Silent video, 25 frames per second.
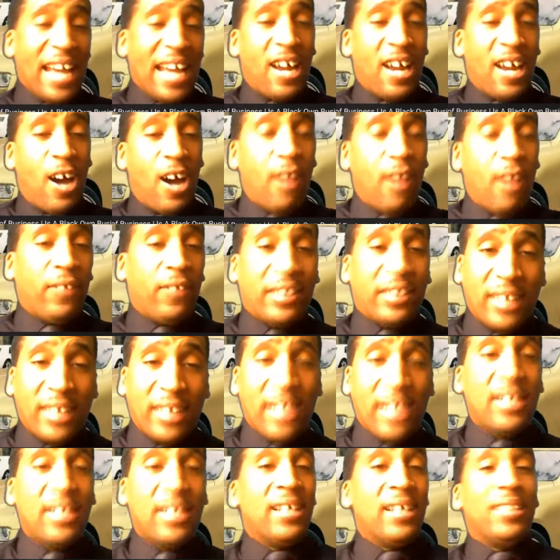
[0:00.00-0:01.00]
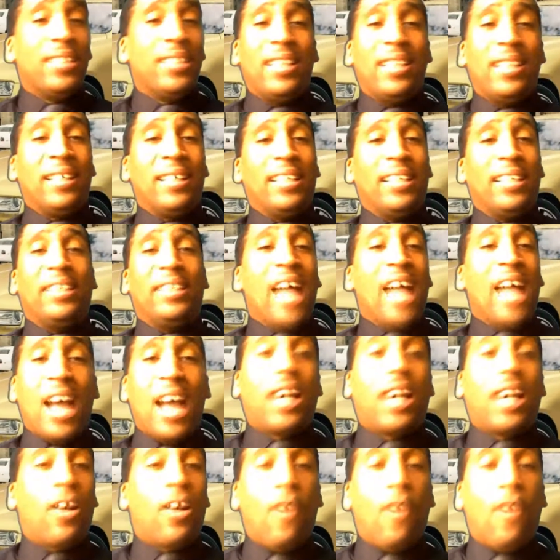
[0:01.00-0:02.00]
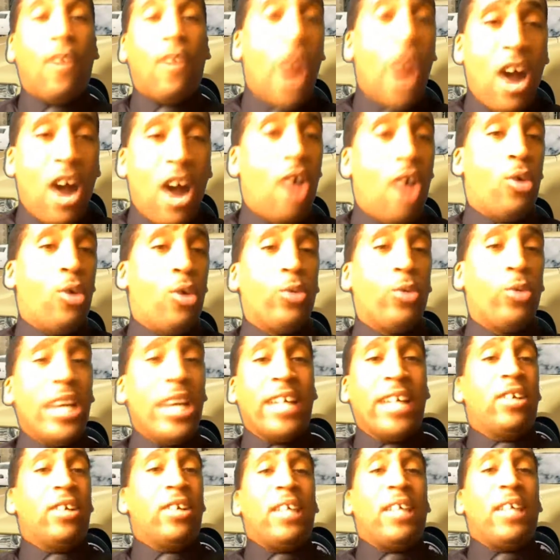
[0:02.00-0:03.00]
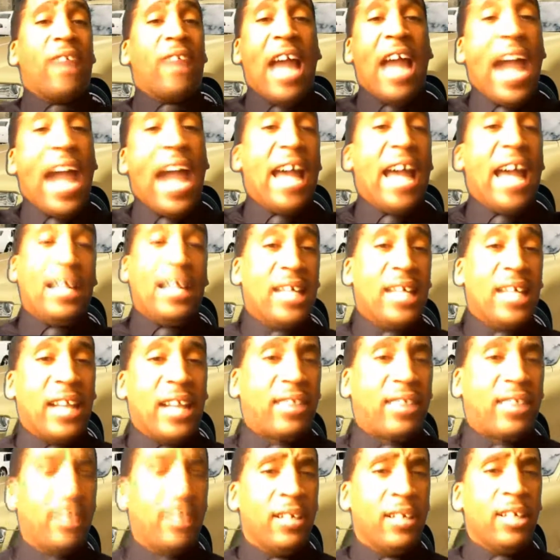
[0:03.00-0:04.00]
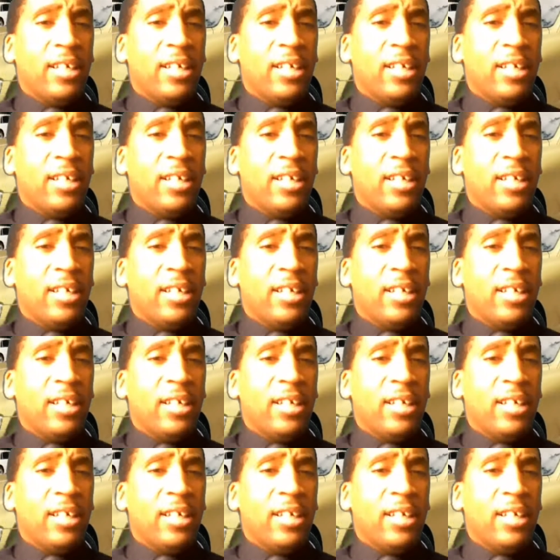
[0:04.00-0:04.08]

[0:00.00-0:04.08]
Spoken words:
All of a sudden, the dollar gonna fall. We don't even have nothing.